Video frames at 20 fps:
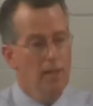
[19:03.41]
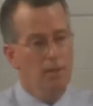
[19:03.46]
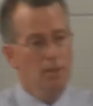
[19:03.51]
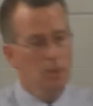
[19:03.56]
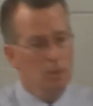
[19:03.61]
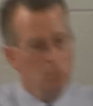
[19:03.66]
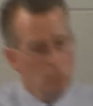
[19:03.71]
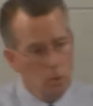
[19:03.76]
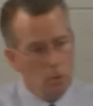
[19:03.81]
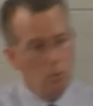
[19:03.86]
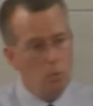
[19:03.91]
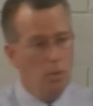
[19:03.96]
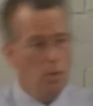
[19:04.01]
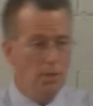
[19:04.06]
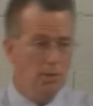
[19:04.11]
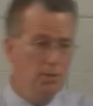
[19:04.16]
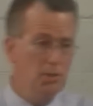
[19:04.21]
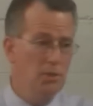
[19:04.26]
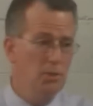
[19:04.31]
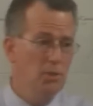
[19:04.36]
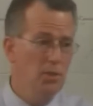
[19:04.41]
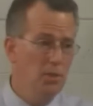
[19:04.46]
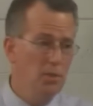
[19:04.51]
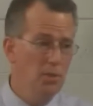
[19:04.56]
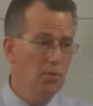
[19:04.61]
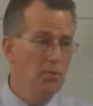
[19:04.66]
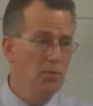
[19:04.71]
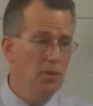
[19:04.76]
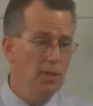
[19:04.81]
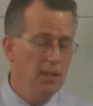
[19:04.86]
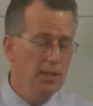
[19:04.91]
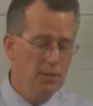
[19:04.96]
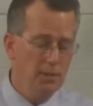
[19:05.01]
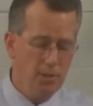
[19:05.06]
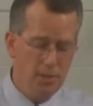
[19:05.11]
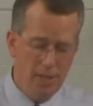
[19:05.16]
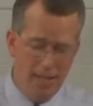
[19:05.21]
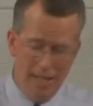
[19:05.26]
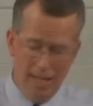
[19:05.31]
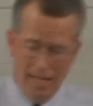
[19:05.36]
The Lord wants us to do
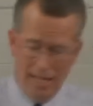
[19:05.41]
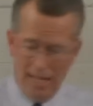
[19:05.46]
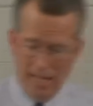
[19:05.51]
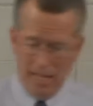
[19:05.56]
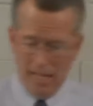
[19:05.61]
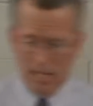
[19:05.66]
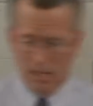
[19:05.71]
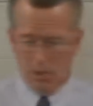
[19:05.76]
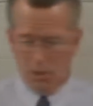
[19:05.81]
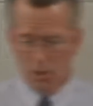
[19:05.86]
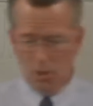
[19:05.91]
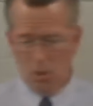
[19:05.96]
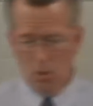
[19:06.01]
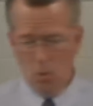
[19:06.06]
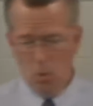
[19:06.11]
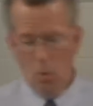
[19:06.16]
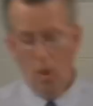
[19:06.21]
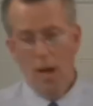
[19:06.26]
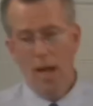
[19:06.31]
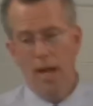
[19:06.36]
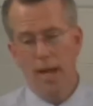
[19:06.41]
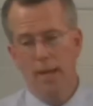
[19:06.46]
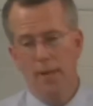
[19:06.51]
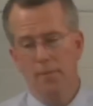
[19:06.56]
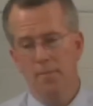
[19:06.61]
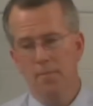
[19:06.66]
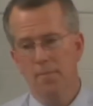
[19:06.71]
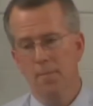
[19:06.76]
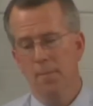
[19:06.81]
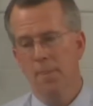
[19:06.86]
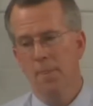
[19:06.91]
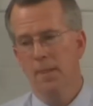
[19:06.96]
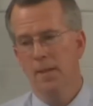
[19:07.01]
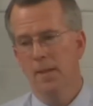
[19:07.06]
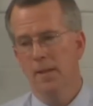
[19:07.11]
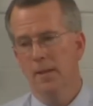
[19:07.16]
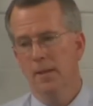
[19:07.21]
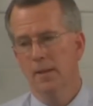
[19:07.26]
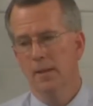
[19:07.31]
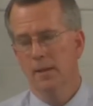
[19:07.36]
things his way.
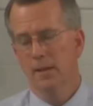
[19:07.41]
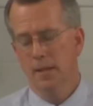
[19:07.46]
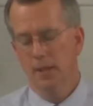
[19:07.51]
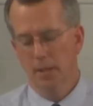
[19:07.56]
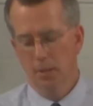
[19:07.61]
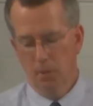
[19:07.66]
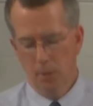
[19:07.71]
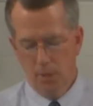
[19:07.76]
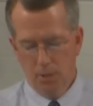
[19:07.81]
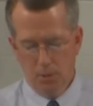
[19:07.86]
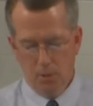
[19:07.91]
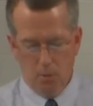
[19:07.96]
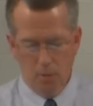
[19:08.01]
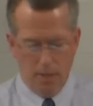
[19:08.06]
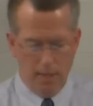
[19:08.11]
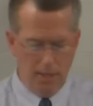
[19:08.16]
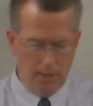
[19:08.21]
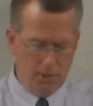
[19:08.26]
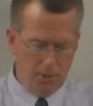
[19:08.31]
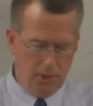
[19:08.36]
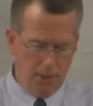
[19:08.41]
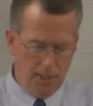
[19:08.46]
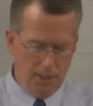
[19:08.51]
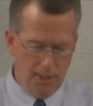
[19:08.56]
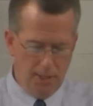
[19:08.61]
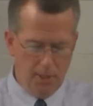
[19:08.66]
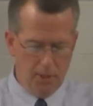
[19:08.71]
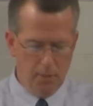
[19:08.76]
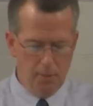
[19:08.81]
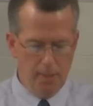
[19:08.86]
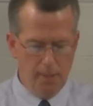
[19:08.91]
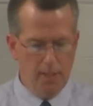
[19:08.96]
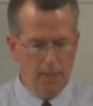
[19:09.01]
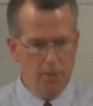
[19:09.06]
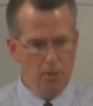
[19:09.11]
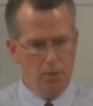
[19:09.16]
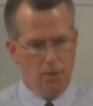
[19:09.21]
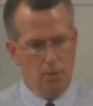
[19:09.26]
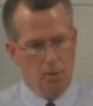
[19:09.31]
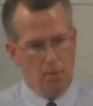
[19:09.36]
And the reason why I say that is
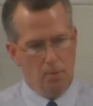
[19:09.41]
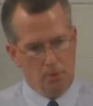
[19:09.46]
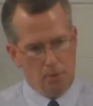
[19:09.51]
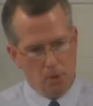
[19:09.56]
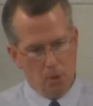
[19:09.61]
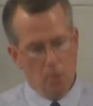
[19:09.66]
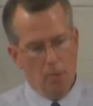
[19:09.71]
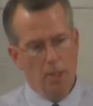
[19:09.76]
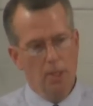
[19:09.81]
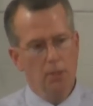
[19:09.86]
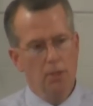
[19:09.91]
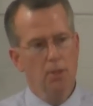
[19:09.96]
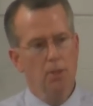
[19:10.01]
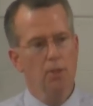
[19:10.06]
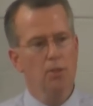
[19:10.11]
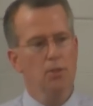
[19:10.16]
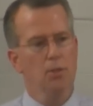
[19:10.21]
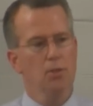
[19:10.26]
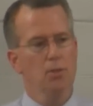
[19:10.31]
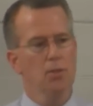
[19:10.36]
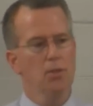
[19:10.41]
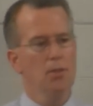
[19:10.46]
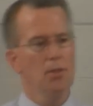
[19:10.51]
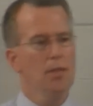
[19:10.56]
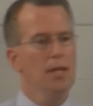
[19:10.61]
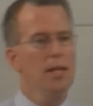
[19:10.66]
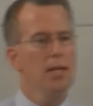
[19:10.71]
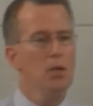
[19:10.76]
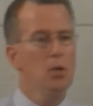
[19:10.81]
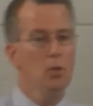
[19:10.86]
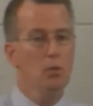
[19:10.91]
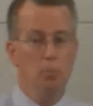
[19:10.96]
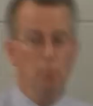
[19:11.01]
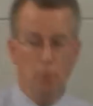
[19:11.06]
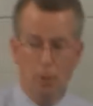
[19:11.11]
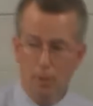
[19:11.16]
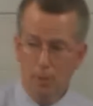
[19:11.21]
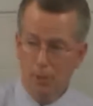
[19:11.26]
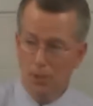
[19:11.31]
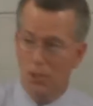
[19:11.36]
because there are so many churches today who have
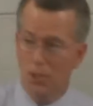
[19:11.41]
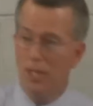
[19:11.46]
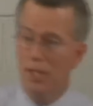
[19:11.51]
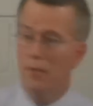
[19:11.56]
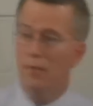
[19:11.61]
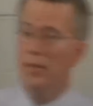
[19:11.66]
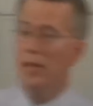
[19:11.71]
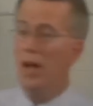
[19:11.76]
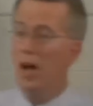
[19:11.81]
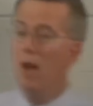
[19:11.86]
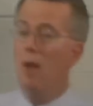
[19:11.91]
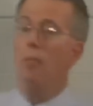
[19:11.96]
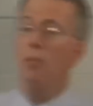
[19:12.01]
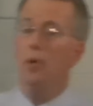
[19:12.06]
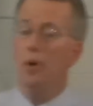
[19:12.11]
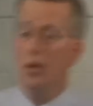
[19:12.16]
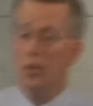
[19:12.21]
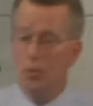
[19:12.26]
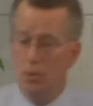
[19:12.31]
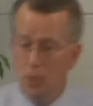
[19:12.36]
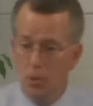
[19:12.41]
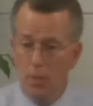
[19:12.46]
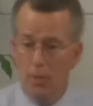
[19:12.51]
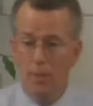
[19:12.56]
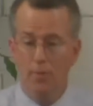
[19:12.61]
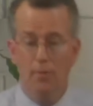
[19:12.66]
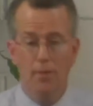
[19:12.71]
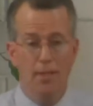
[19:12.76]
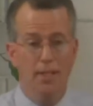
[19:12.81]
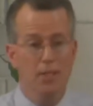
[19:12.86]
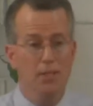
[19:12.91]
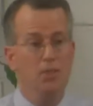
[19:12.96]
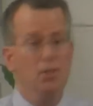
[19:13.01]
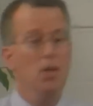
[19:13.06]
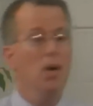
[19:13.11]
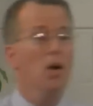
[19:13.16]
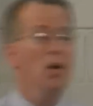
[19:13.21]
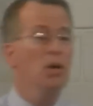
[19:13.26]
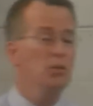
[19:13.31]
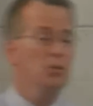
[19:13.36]
pretty much given up on doing things
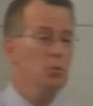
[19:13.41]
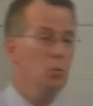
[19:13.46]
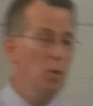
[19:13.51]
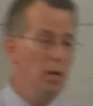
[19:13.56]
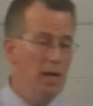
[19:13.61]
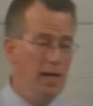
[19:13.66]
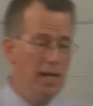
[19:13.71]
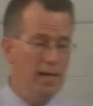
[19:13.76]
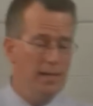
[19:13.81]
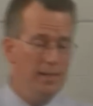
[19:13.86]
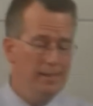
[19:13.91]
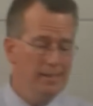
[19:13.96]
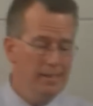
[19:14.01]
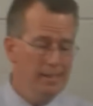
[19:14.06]
God's way